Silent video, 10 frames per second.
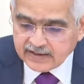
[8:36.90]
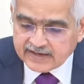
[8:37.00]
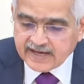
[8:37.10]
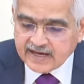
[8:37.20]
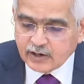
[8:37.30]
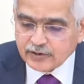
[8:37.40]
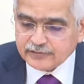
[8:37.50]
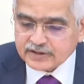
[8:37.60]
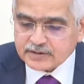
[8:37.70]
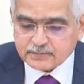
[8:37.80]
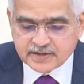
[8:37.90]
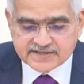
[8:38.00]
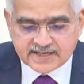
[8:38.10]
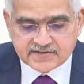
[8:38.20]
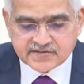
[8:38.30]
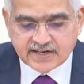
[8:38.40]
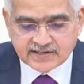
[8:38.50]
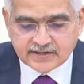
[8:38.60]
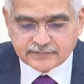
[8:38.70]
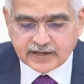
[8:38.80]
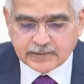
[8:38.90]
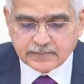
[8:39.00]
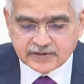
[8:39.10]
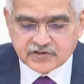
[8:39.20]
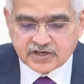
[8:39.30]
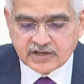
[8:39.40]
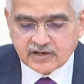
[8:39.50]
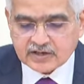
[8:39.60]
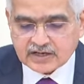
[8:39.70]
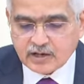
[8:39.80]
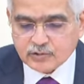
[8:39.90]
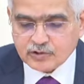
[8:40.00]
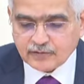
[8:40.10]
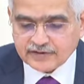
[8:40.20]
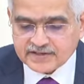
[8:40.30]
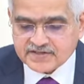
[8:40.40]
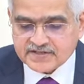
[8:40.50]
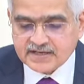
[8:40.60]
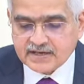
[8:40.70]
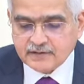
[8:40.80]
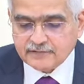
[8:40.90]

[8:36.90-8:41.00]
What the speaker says: India, however, presents a different picture on account of its